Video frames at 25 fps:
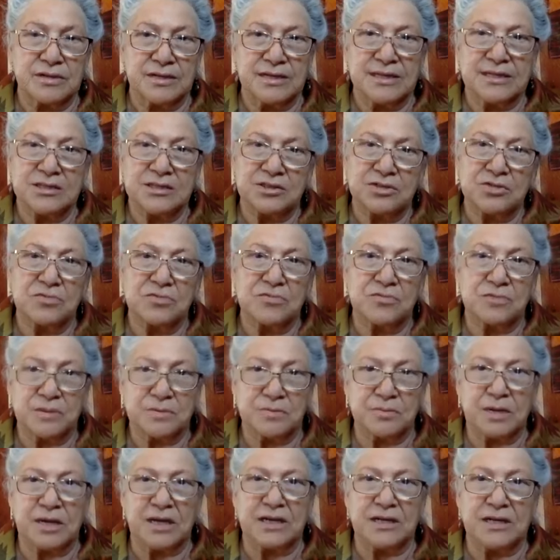and to
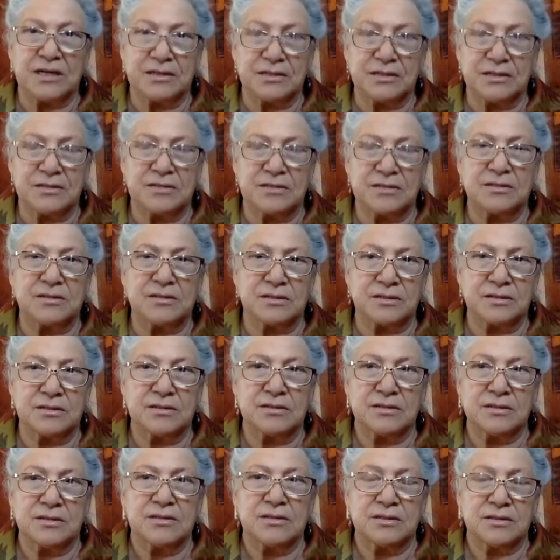remind
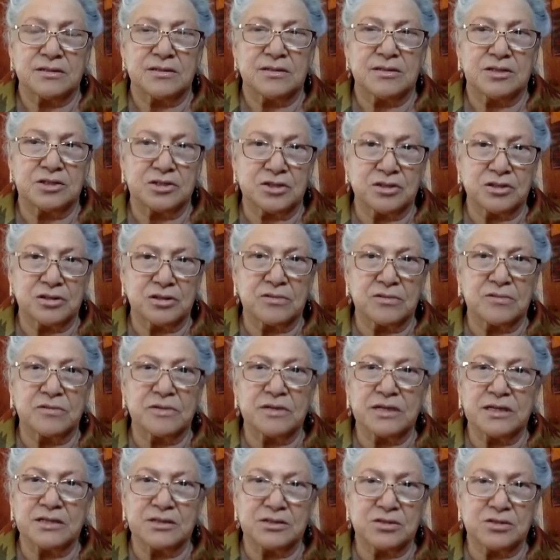the
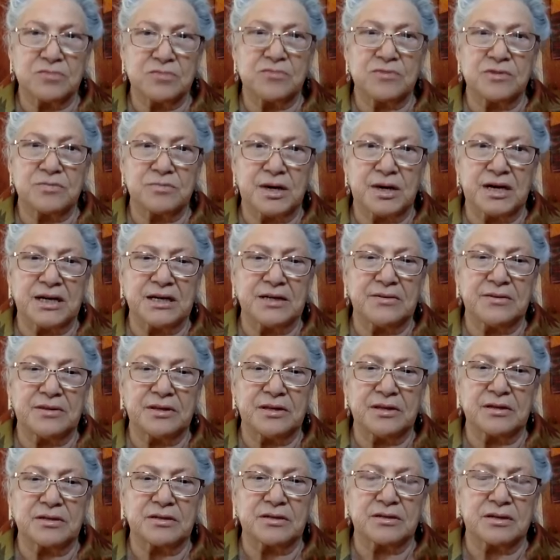children and to remind
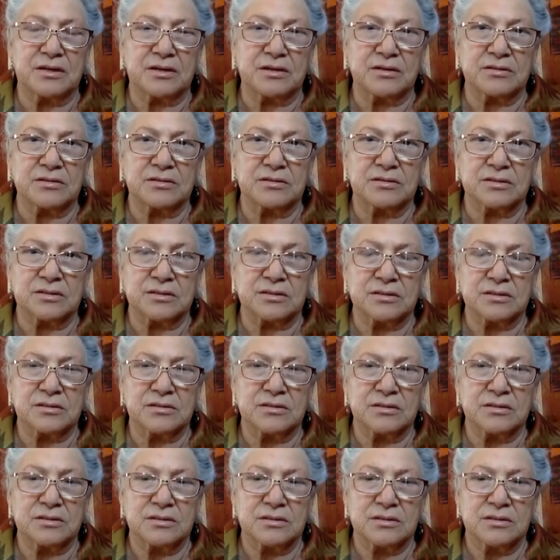the adults
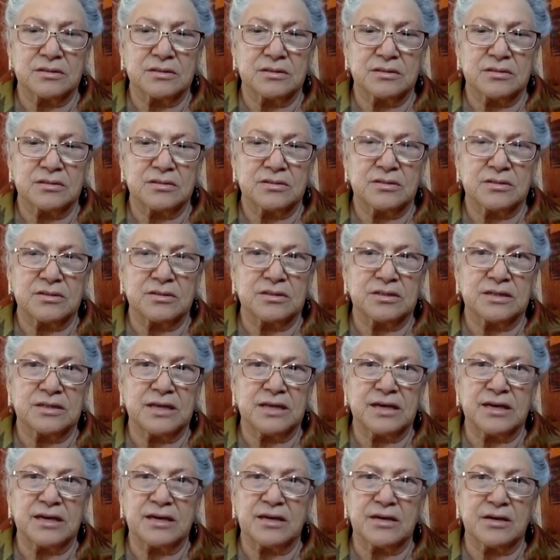to
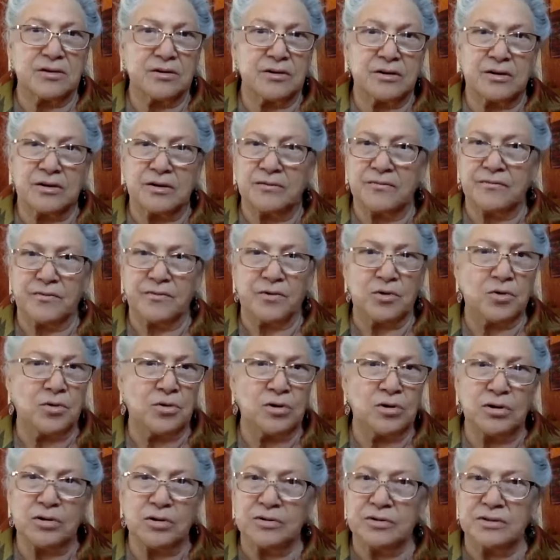take care of
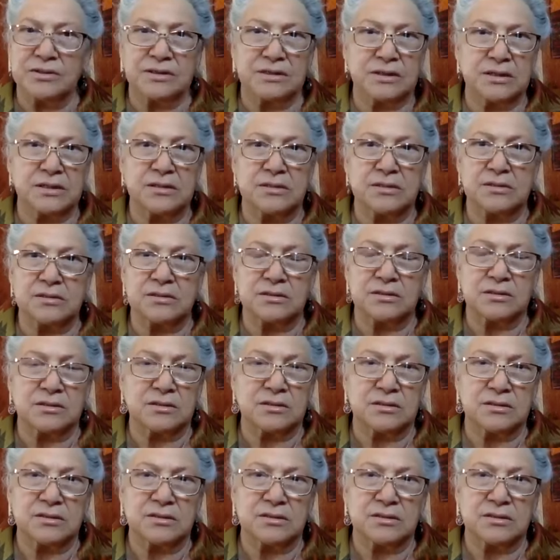all the seeds.